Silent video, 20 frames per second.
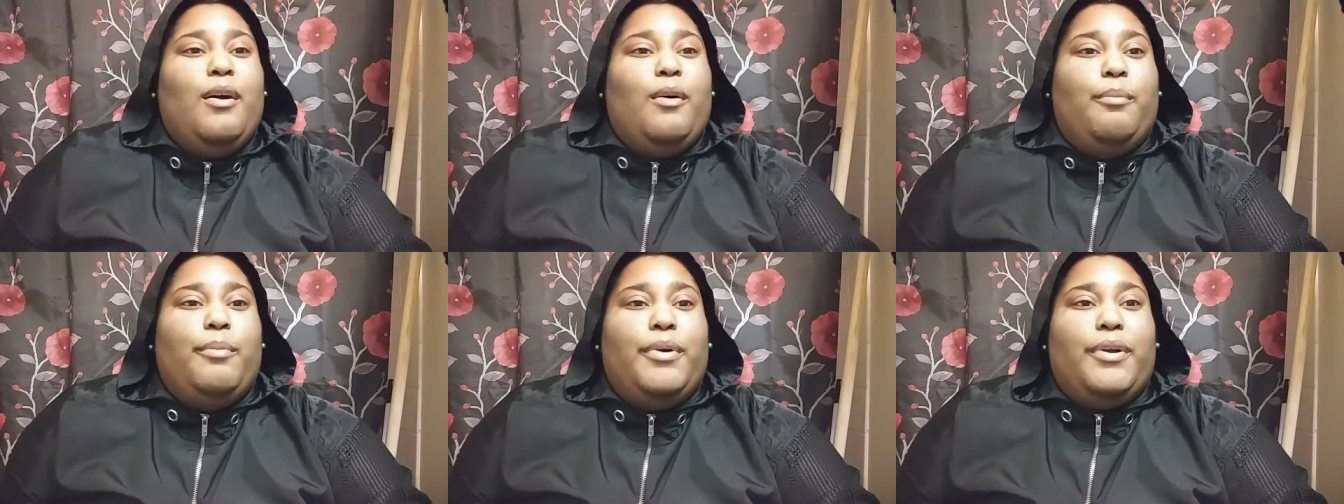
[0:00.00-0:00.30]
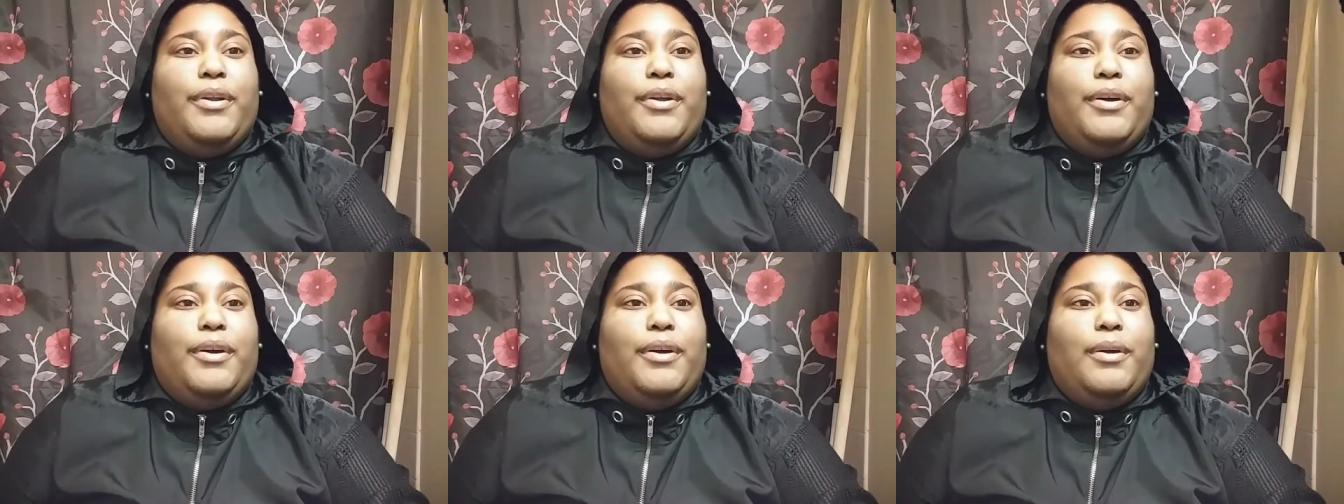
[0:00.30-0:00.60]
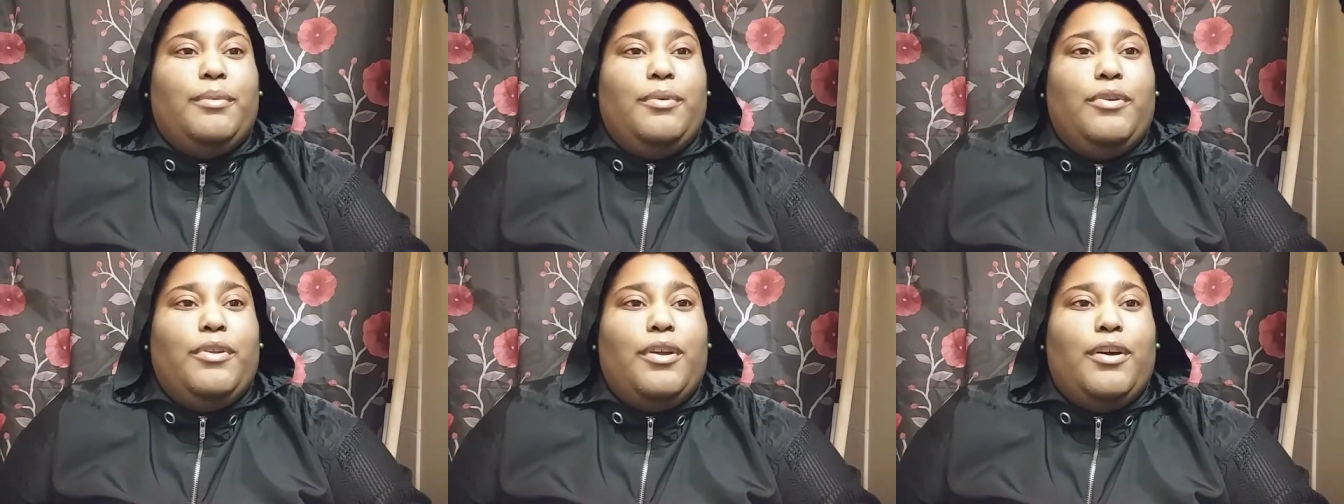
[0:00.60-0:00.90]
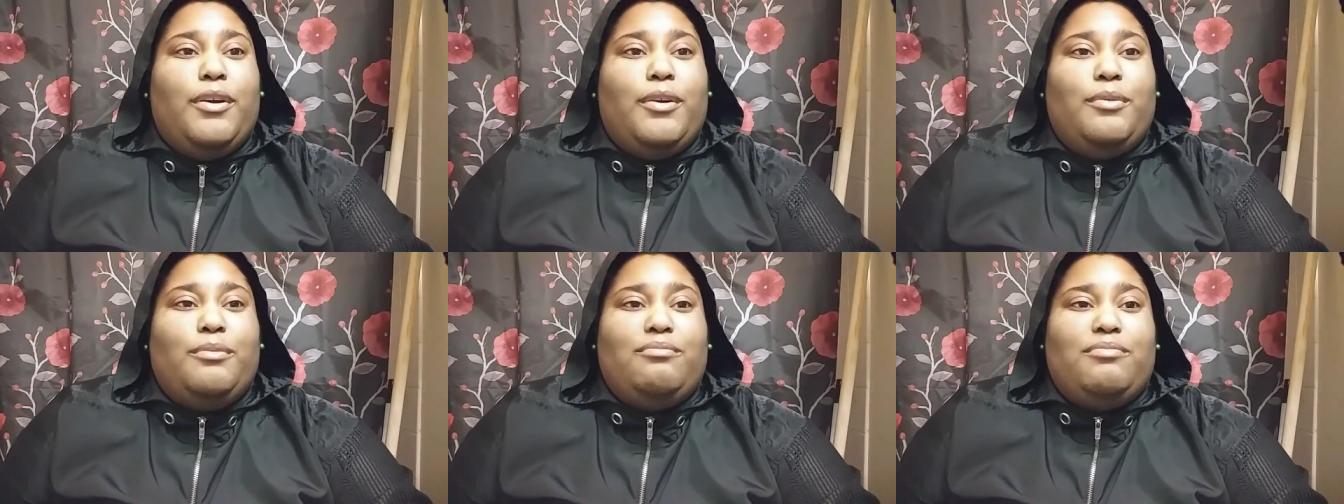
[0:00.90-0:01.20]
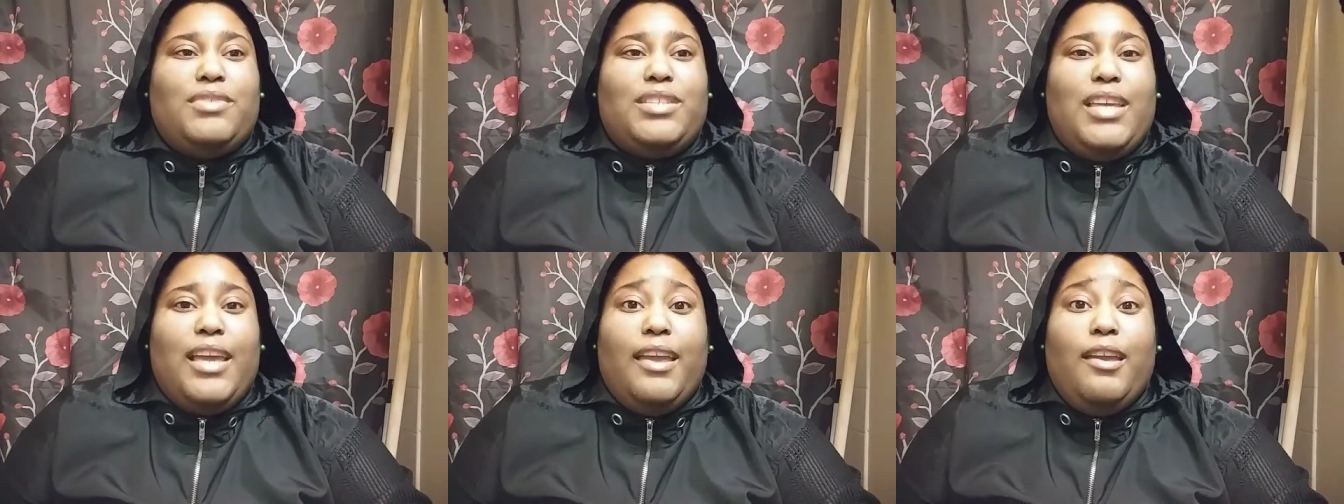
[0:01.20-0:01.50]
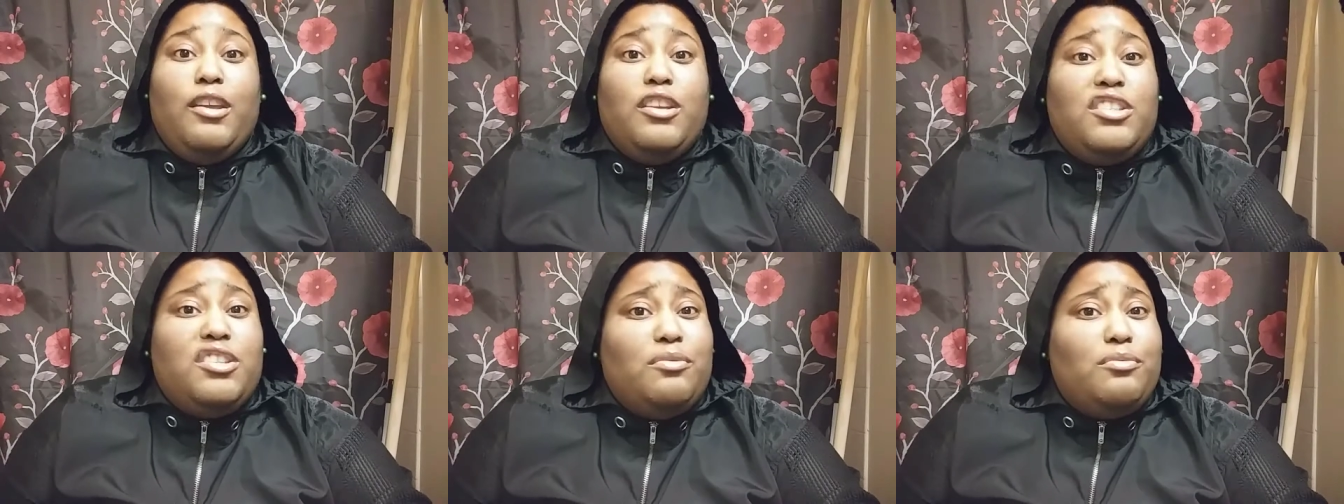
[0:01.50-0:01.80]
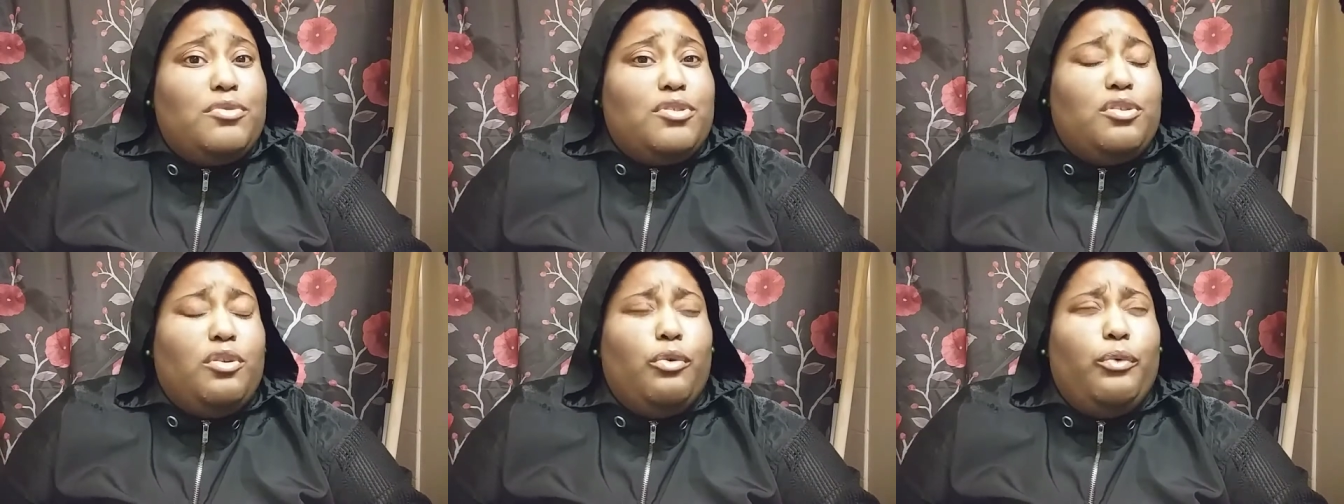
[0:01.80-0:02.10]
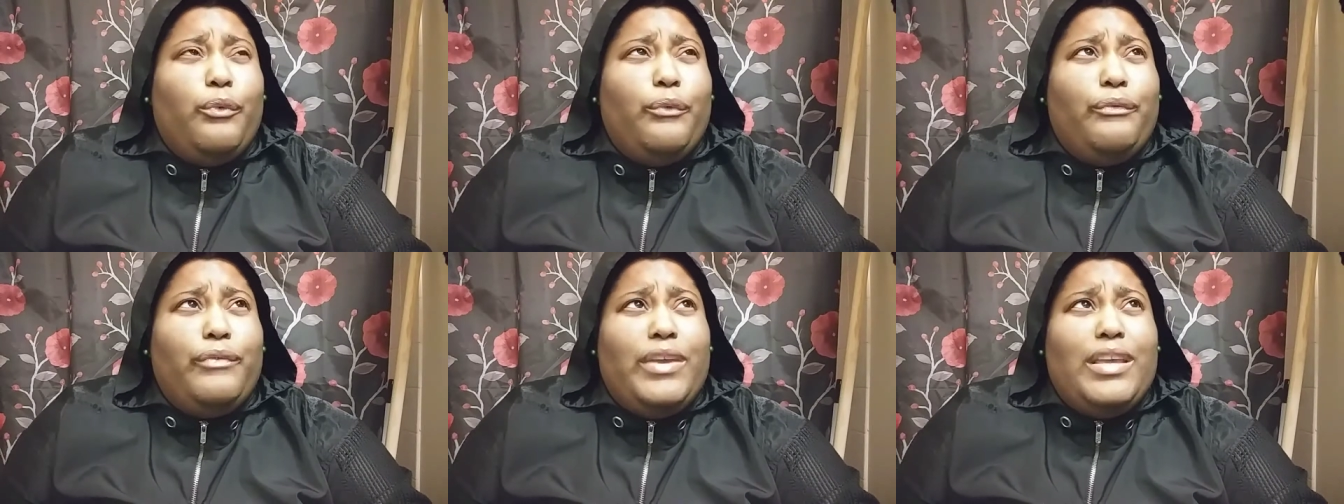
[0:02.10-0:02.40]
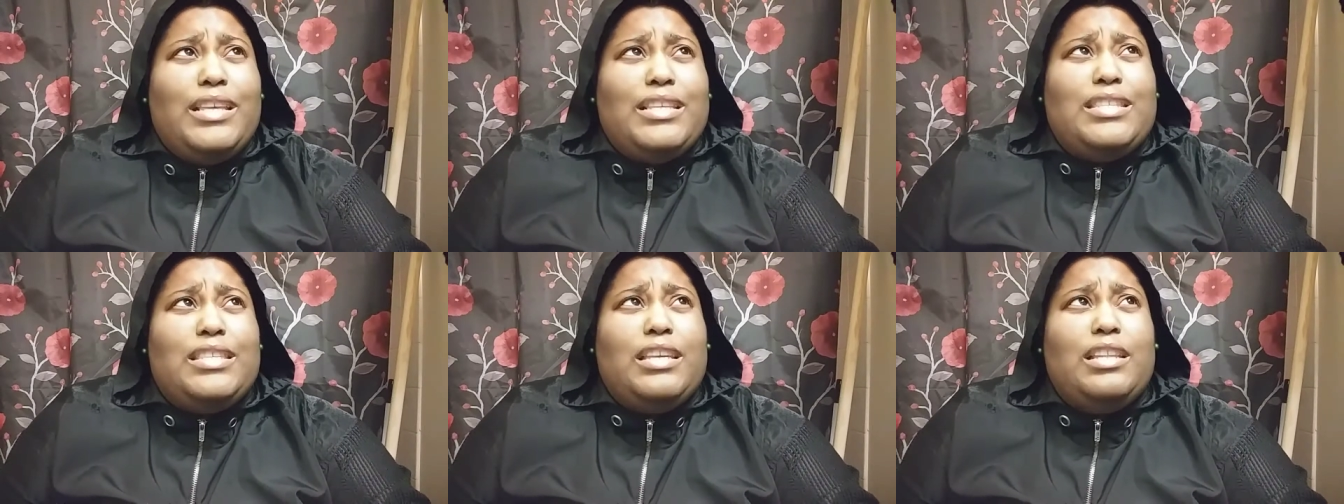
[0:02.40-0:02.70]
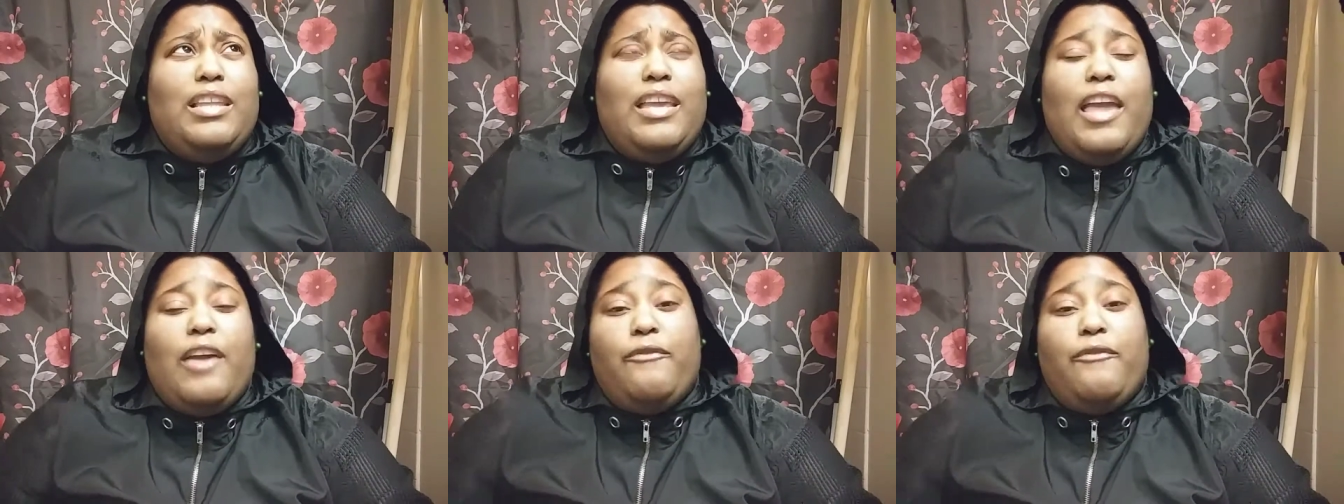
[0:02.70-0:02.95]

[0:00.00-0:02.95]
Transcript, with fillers: But, um, you know, Tae, she was goofy, silly.